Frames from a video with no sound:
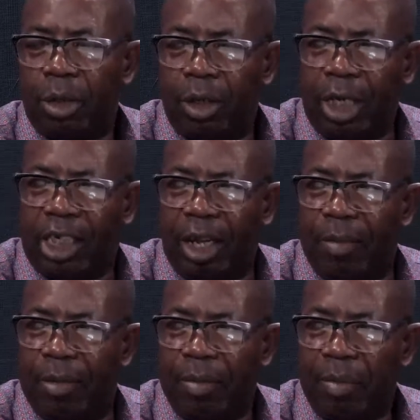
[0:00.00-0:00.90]
Understand
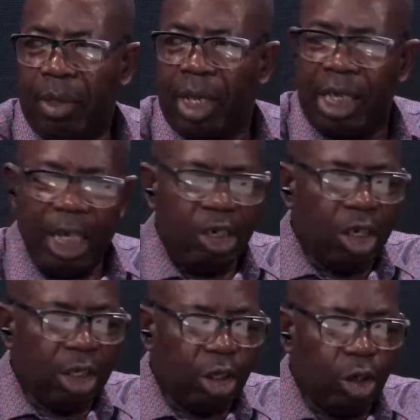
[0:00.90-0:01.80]
me? They
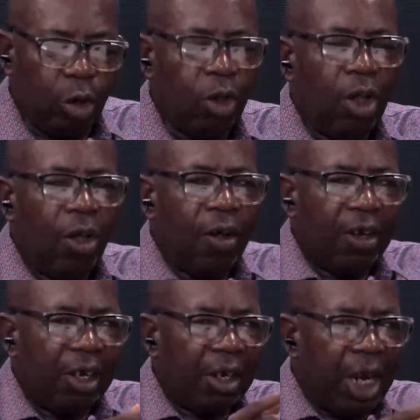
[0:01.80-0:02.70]
don't. So
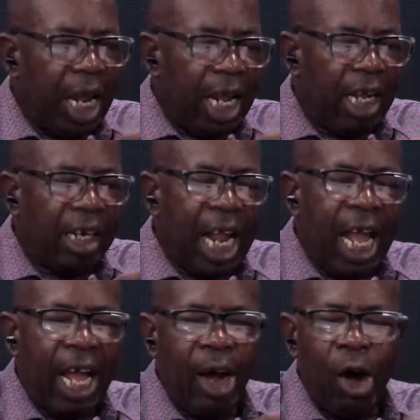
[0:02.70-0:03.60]
they
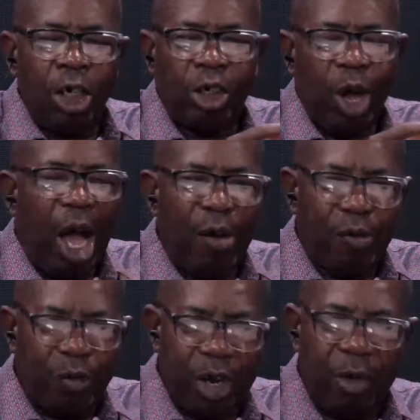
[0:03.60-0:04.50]
are also
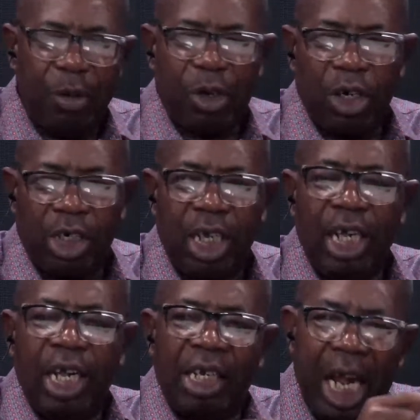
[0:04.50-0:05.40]
afraid because
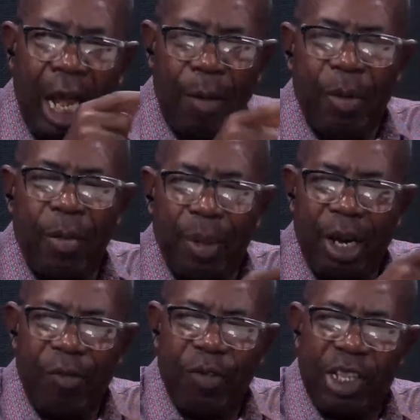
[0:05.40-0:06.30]
they have been
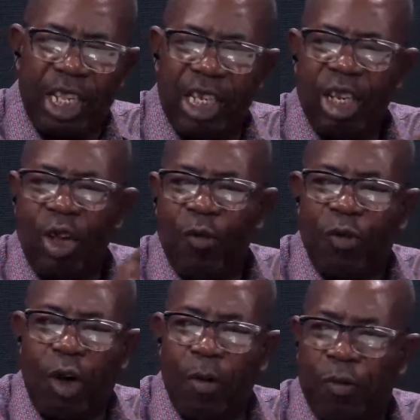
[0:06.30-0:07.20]
benefiting
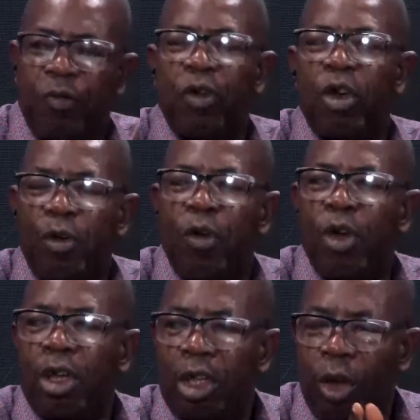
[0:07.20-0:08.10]

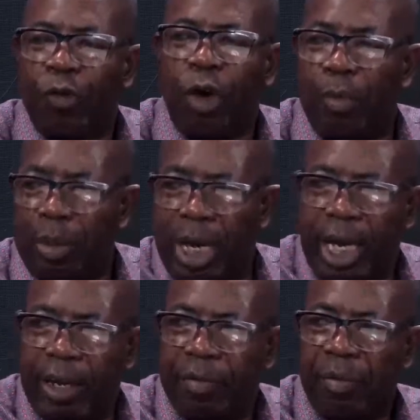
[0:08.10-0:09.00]
from
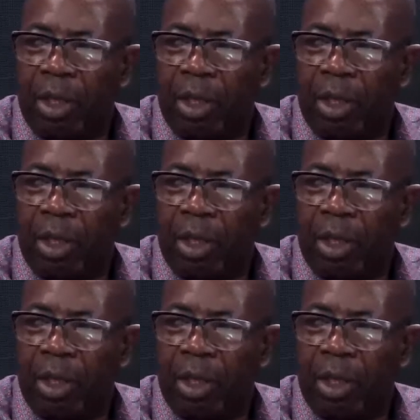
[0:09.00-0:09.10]
there.